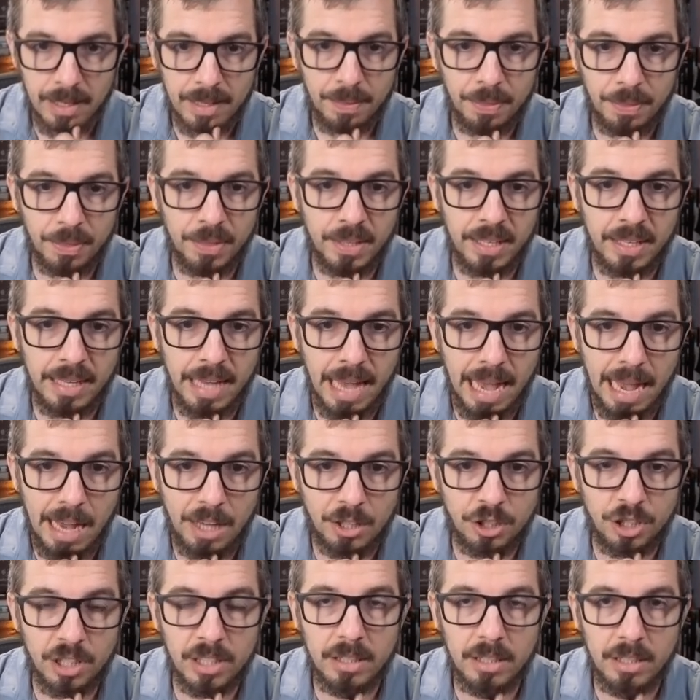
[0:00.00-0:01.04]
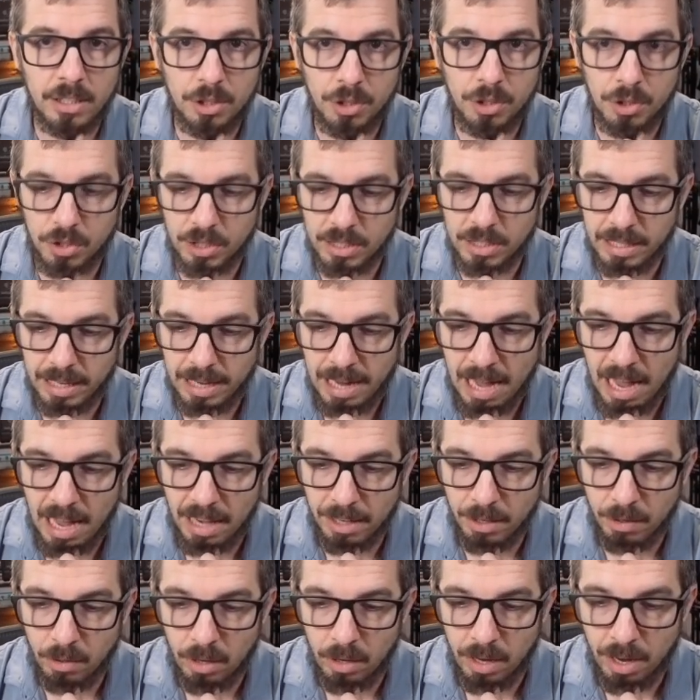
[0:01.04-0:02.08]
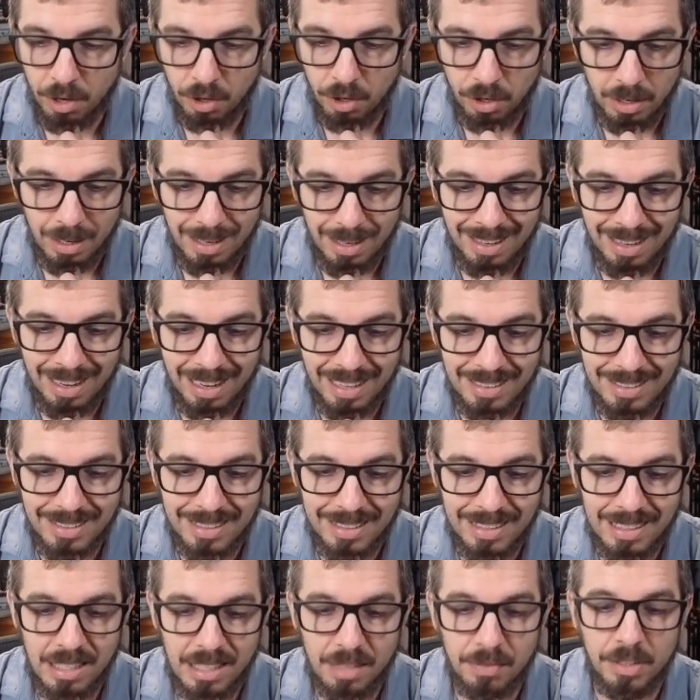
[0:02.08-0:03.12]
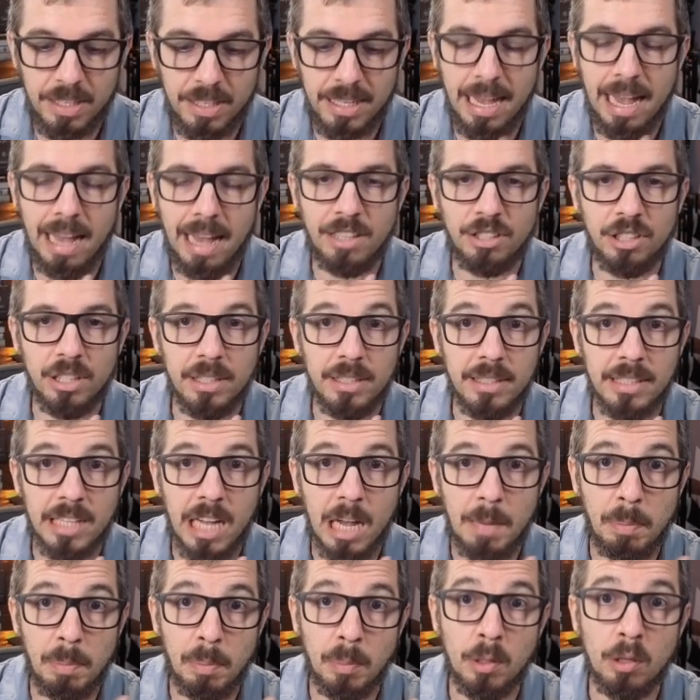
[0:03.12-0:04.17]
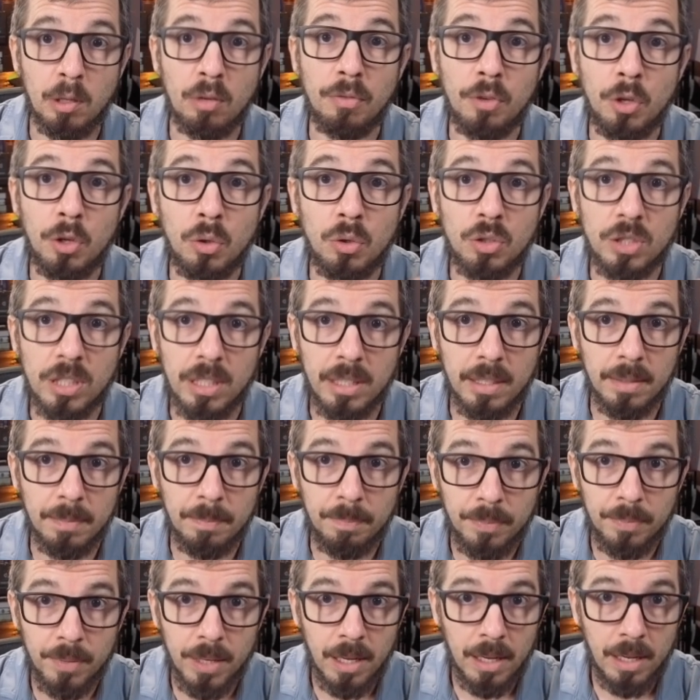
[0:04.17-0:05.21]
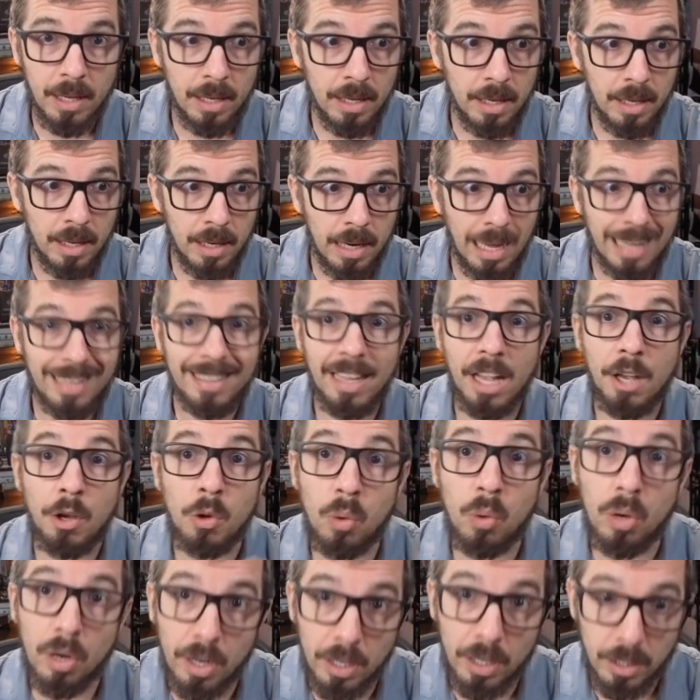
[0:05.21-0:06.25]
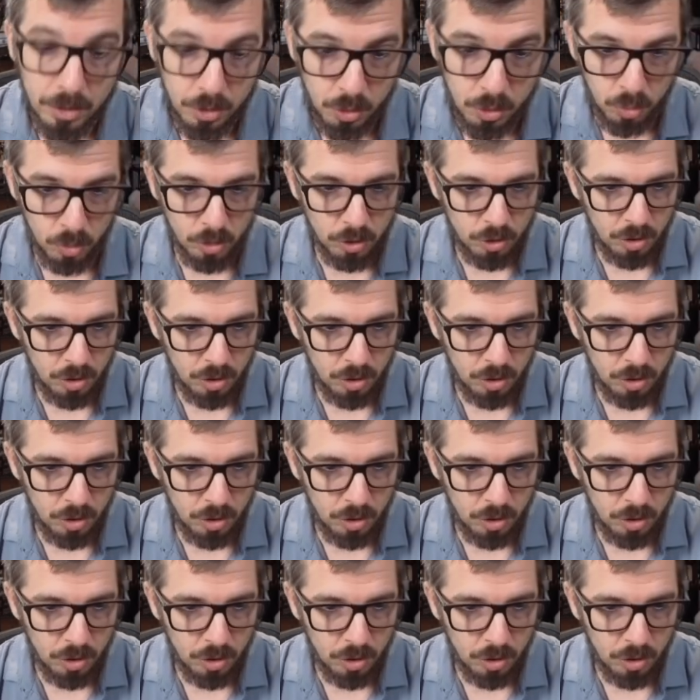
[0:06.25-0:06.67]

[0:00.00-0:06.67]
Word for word: The agent is using the calculator. Let's see if the agent is capable of using like the URL tool.